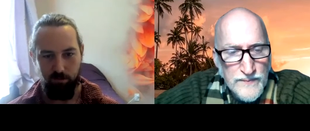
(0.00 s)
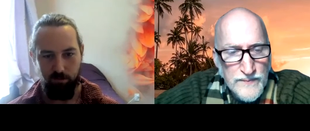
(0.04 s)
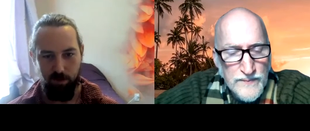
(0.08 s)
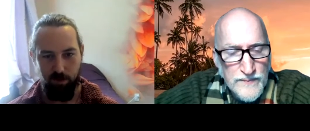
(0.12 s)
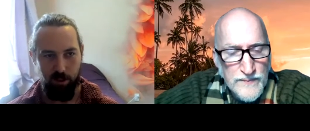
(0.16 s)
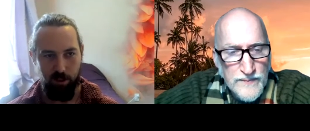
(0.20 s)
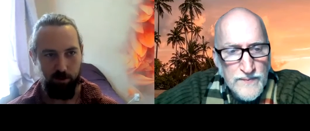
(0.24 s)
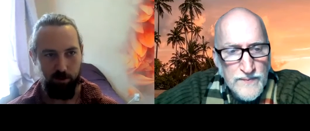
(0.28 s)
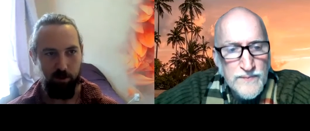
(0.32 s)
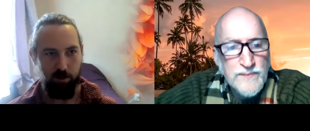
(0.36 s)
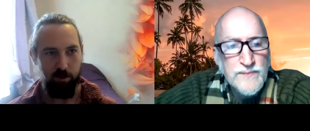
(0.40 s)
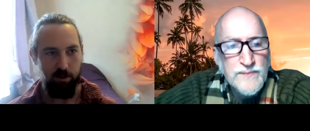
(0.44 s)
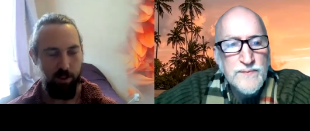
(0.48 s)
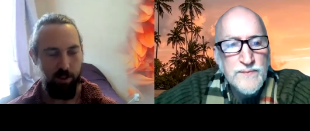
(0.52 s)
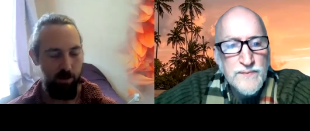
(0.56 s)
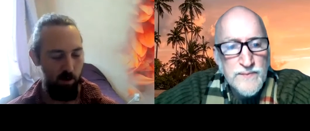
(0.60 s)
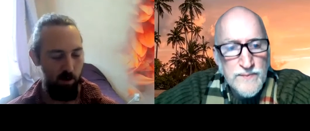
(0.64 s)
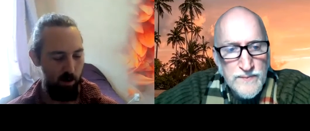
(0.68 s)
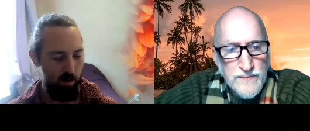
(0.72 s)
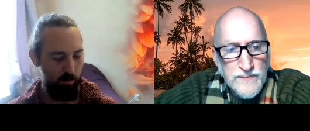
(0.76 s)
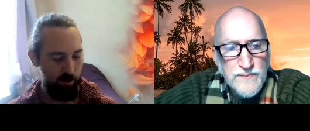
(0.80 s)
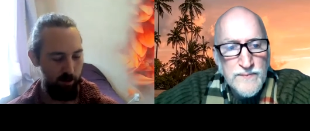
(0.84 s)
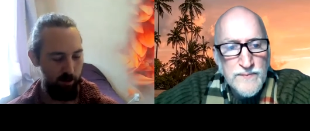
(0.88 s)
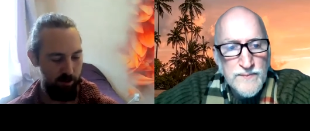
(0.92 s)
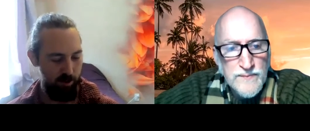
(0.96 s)
Speaker 1: and I couldn't get
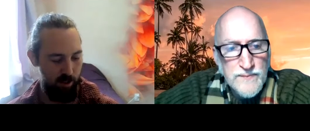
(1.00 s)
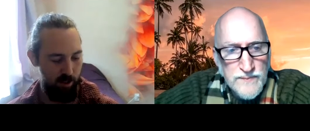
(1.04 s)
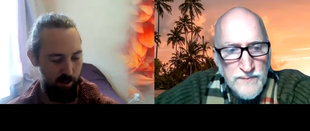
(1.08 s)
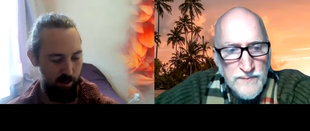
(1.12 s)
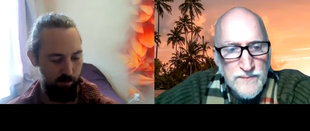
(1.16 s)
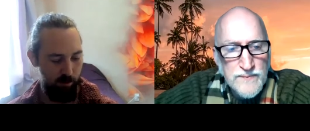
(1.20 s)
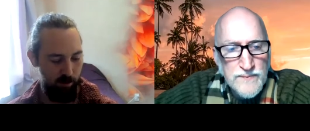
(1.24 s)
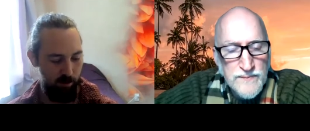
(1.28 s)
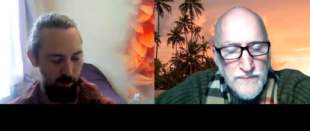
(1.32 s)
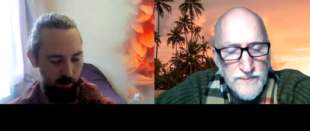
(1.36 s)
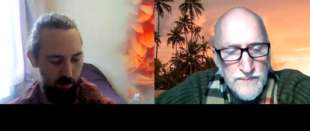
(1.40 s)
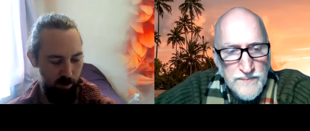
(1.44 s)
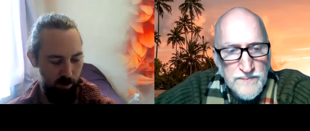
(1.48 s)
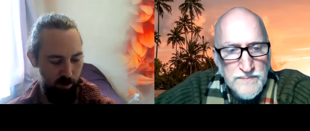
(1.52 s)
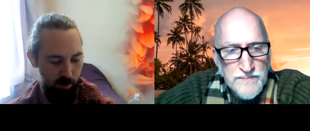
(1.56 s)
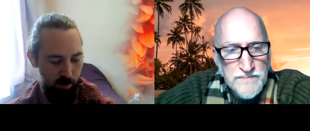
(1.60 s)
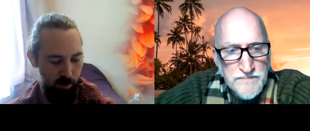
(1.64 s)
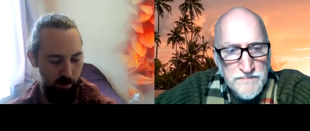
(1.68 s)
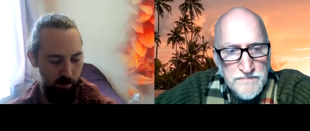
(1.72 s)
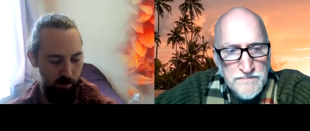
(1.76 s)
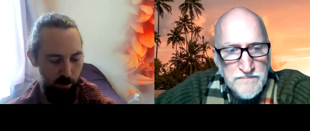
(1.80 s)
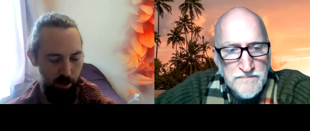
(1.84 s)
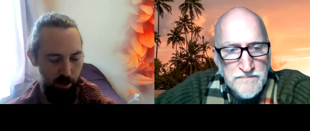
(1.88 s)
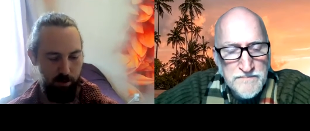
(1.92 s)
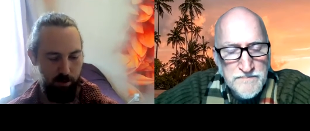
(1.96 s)
home in time.
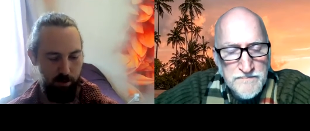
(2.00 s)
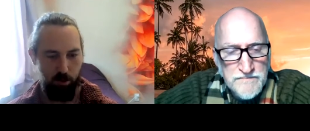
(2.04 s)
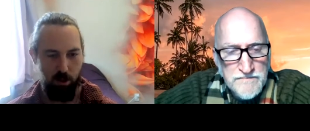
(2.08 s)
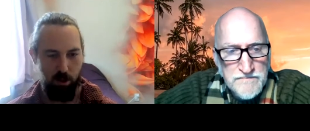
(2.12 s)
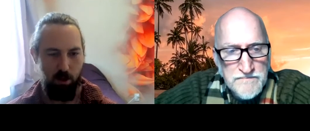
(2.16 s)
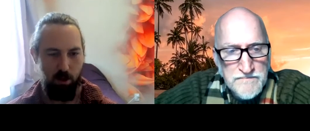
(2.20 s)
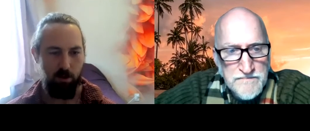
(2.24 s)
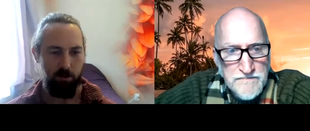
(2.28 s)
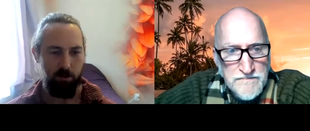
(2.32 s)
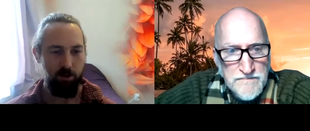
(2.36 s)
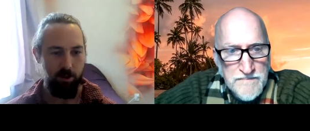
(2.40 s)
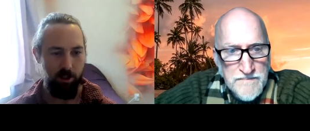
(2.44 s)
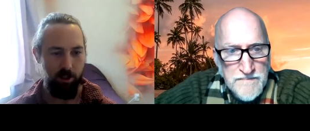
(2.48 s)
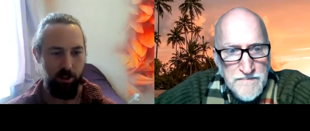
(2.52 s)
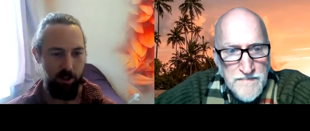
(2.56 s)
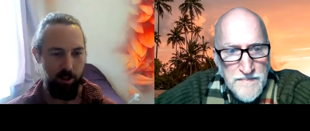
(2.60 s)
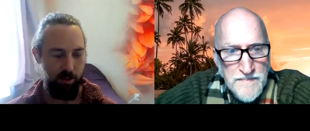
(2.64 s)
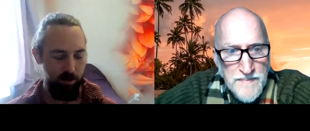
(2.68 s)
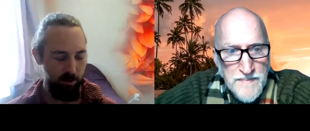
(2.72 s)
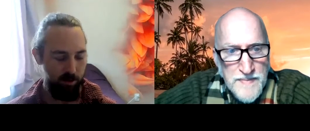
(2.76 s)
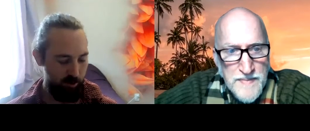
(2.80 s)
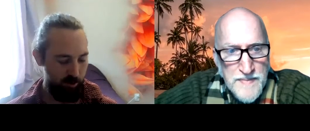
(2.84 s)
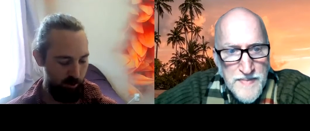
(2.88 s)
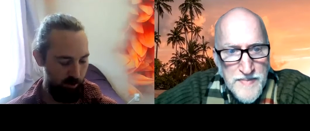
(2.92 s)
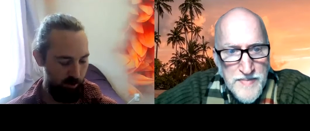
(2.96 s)
Hmm. But we're
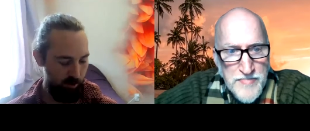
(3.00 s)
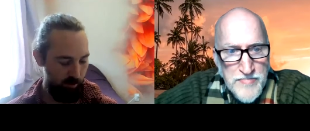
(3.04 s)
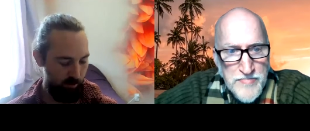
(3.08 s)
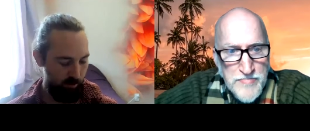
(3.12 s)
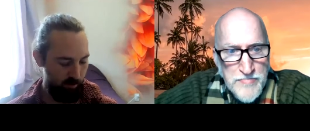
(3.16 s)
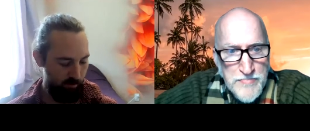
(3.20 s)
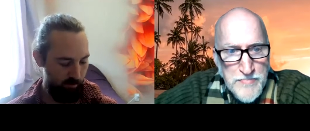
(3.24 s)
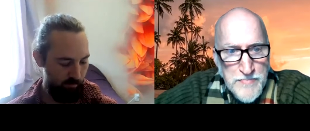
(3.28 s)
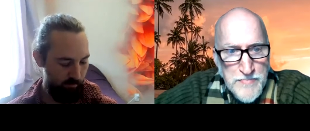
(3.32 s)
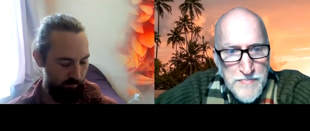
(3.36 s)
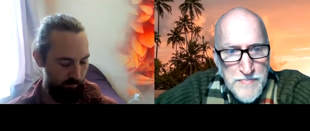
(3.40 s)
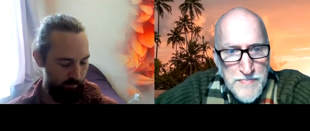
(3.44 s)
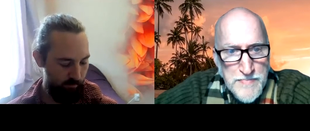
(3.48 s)
alternating, so